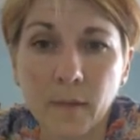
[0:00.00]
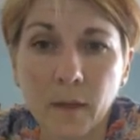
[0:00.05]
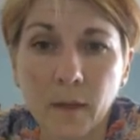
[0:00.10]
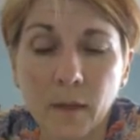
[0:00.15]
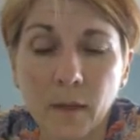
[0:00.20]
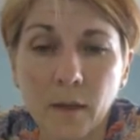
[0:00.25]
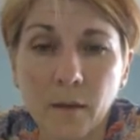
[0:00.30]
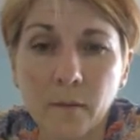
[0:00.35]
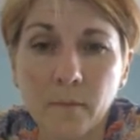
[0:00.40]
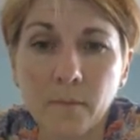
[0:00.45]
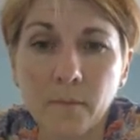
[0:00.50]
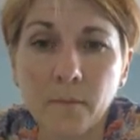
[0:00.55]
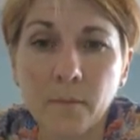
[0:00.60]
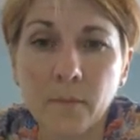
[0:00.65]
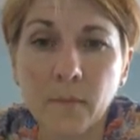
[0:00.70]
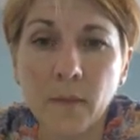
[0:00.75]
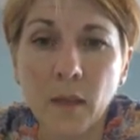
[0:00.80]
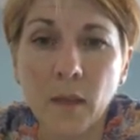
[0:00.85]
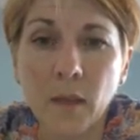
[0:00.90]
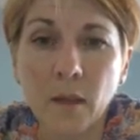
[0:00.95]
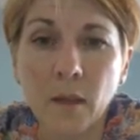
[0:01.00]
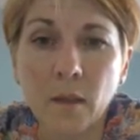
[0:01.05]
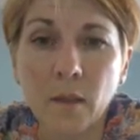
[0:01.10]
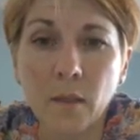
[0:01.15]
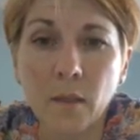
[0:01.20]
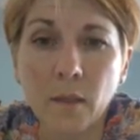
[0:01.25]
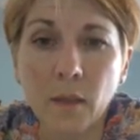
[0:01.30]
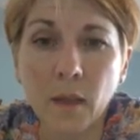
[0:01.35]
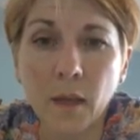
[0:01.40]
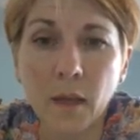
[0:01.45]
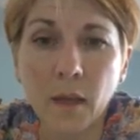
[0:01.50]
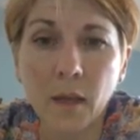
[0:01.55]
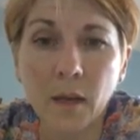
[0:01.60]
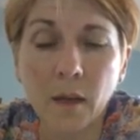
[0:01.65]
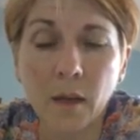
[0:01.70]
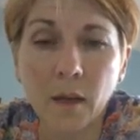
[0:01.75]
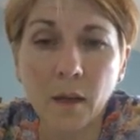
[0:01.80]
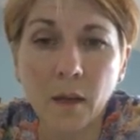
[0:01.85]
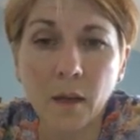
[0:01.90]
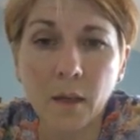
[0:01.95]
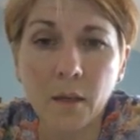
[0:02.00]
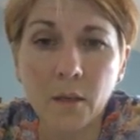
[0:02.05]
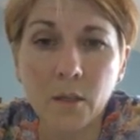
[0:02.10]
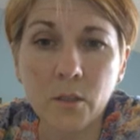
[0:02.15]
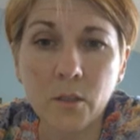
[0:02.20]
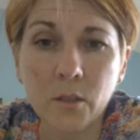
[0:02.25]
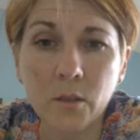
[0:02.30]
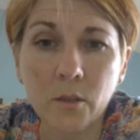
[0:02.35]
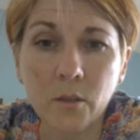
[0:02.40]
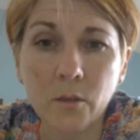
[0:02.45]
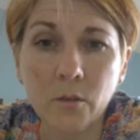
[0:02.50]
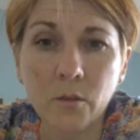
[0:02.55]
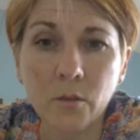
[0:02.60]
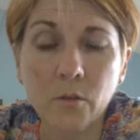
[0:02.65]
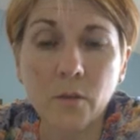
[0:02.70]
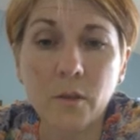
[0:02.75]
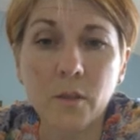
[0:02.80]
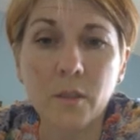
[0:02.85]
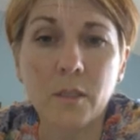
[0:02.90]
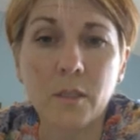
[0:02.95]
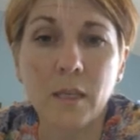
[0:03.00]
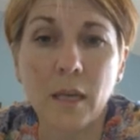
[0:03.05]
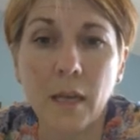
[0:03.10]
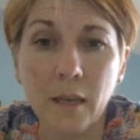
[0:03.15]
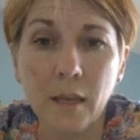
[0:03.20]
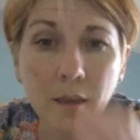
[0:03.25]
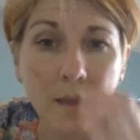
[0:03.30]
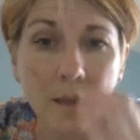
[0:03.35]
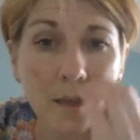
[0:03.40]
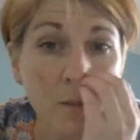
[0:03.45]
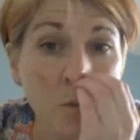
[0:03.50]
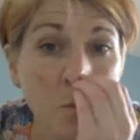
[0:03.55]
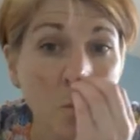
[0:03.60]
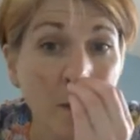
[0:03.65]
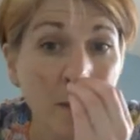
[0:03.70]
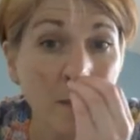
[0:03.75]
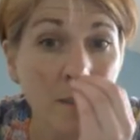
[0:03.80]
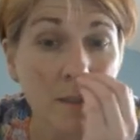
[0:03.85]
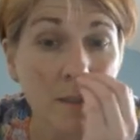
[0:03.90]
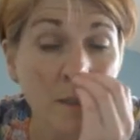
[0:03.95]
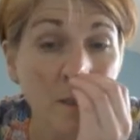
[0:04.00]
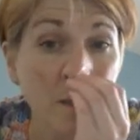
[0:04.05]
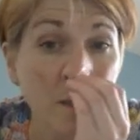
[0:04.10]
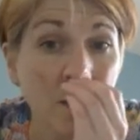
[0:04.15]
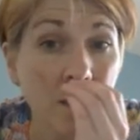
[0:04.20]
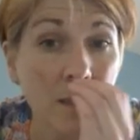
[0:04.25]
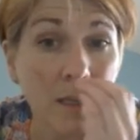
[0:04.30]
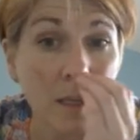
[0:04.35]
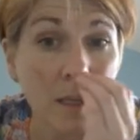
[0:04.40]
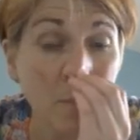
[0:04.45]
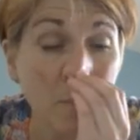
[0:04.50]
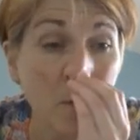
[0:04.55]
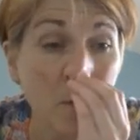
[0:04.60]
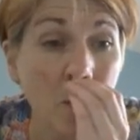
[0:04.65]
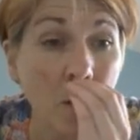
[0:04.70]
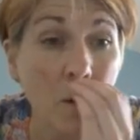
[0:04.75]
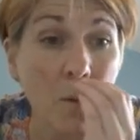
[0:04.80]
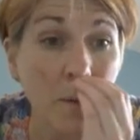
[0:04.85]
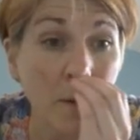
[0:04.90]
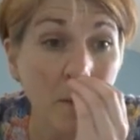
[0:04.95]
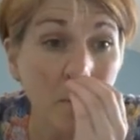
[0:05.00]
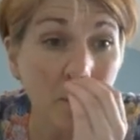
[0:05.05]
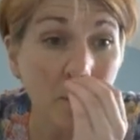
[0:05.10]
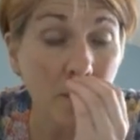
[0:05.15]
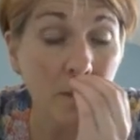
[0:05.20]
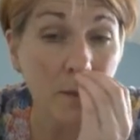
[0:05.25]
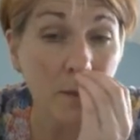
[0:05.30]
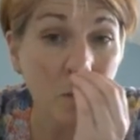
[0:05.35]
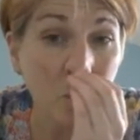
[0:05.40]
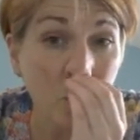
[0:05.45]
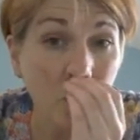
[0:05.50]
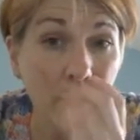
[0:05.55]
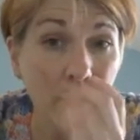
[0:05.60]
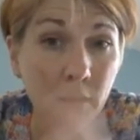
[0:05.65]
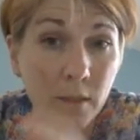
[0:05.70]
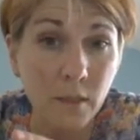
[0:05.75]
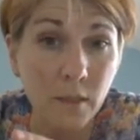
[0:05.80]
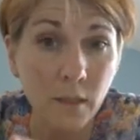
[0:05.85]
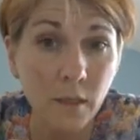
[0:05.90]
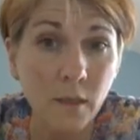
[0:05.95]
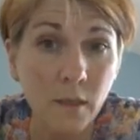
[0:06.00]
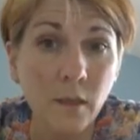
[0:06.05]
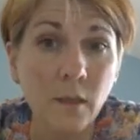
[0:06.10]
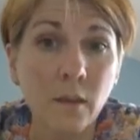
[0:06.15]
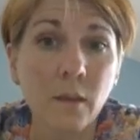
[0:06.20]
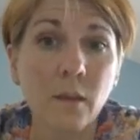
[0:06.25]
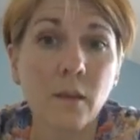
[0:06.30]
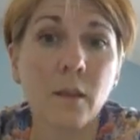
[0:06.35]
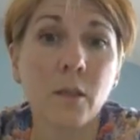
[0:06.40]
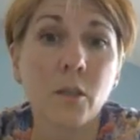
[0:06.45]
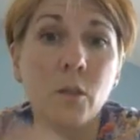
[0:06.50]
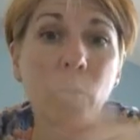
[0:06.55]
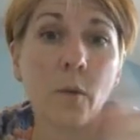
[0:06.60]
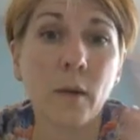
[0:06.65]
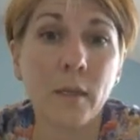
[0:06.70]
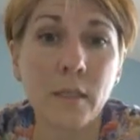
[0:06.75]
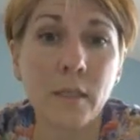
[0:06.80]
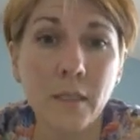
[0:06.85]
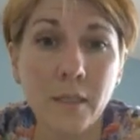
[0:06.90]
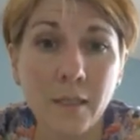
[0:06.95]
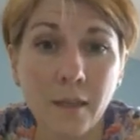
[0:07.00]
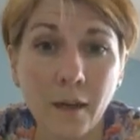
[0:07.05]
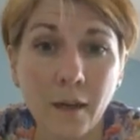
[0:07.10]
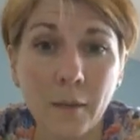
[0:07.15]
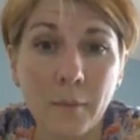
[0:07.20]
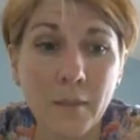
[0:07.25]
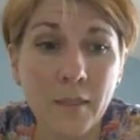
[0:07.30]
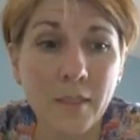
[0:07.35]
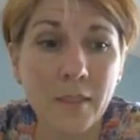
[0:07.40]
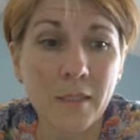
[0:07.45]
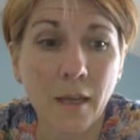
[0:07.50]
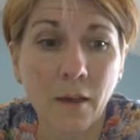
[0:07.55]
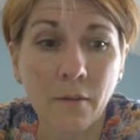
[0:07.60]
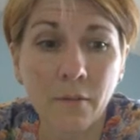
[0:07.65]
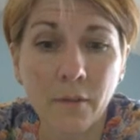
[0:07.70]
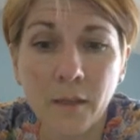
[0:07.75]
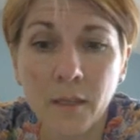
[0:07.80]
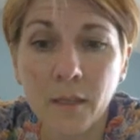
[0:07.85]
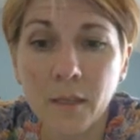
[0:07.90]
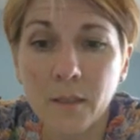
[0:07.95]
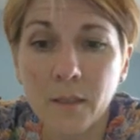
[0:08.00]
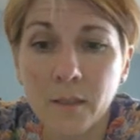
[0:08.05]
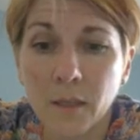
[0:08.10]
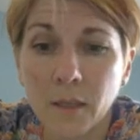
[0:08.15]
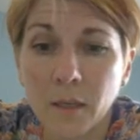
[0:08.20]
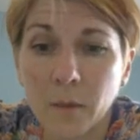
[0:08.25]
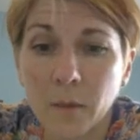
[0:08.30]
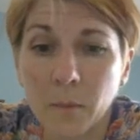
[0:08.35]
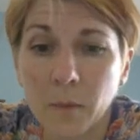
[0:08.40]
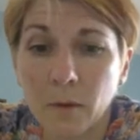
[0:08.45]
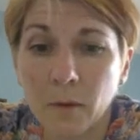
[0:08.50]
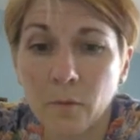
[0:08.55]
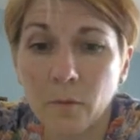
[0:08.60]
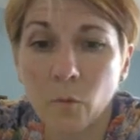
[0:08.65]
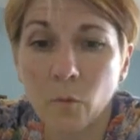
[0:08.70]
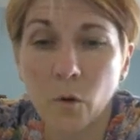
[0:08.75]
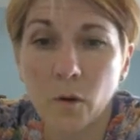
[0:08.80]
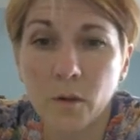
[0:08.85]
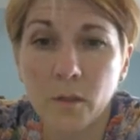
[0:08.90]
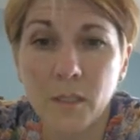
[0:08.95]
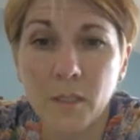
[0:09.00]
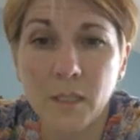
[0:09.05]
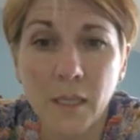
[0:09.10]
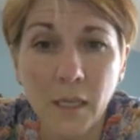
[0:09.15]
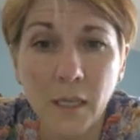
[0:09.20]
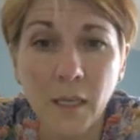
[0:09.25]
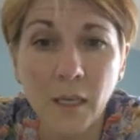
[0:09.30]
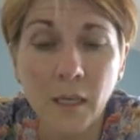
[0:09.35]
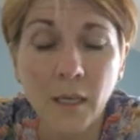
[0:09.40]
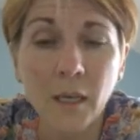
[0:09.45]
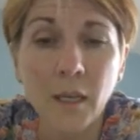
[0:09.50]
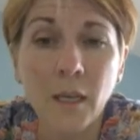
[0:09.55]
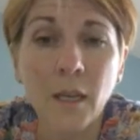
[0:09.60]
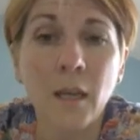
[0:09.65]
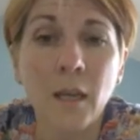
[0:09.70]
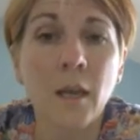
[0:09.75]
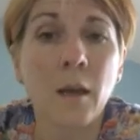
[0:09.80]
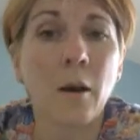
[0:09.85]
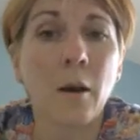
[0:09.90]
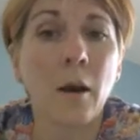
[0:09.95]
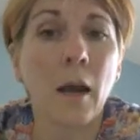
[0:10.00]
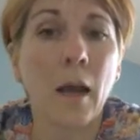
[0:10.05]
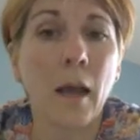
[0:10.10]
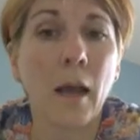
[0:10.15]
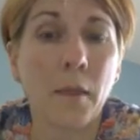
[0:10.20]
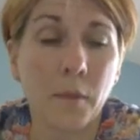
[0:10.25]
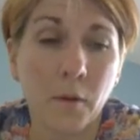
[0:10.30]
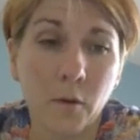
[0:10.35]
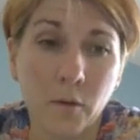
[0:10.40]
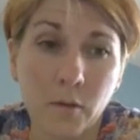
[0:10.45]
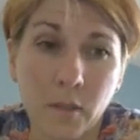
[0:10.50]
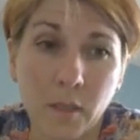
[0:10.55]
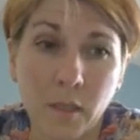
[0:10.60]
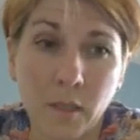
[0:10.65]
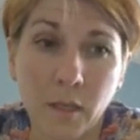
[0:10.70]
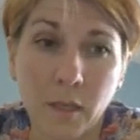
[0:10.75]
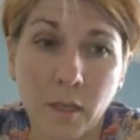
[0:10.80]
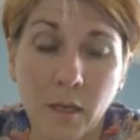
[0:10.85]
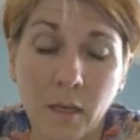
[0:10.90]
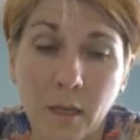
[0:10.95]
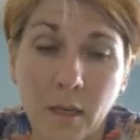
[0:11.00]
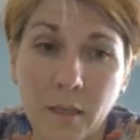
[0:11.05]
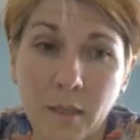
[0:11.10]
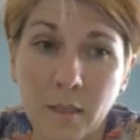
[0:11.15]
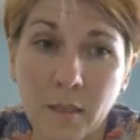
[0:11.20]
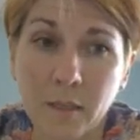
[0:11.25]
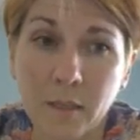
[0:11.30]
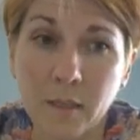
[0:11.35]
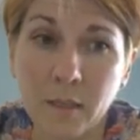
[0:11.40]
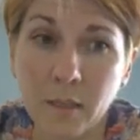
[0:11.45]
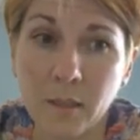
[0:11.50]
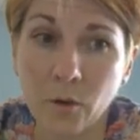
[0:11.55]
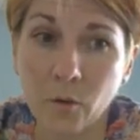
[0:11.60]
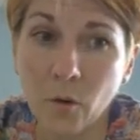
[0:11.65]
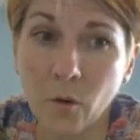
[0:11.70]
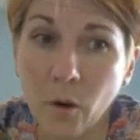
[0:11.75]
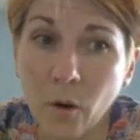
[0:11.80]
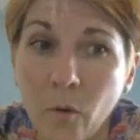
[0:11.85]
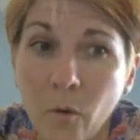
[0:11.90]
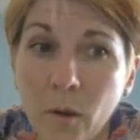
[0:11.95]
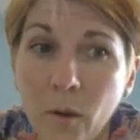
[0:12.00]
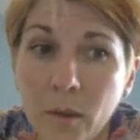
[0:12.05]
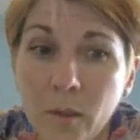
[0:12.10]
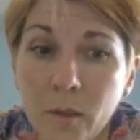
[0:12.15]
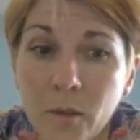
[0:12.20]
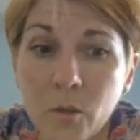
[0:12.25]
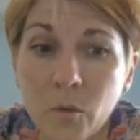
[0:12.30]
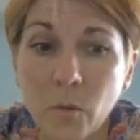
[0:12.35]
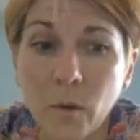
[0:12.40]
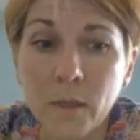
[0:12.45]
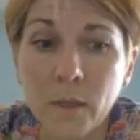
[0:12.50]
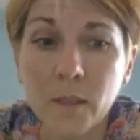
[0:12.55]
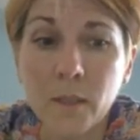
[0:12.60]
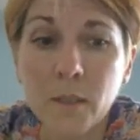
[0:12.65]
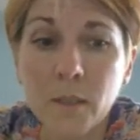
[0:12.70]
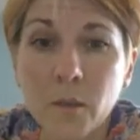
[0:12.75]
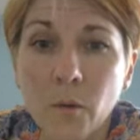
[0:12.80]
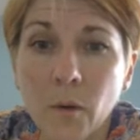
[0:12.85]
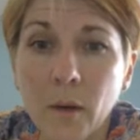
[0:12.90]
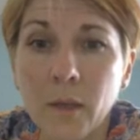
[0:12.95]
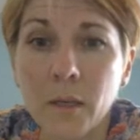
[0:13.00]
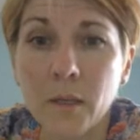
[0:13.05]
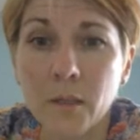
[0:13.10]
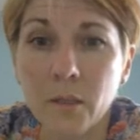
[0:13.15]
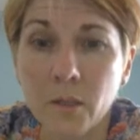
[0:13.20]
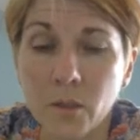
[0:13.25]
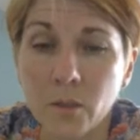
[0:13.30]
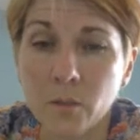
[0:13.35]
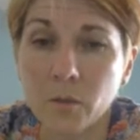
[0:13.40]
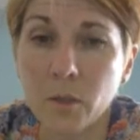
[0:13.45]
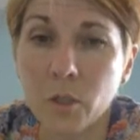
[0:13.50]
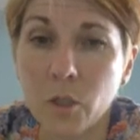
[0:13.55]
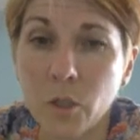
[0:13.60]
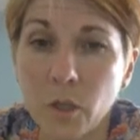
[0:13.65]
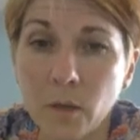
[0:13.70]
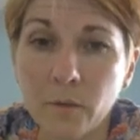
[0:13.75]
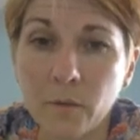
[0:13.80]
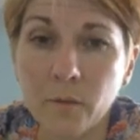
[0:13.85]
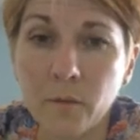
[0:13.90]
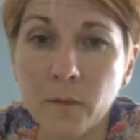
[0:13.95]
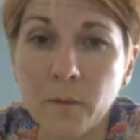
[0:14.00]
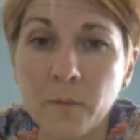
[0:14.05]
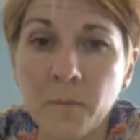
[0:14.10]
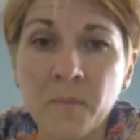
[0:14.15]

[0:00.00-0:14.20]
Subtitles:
Okay, then I do take that 20, keep going with the 20. The 20 times 7 is going to be 14. And there's a 0 in the 20, so I need to do a shift.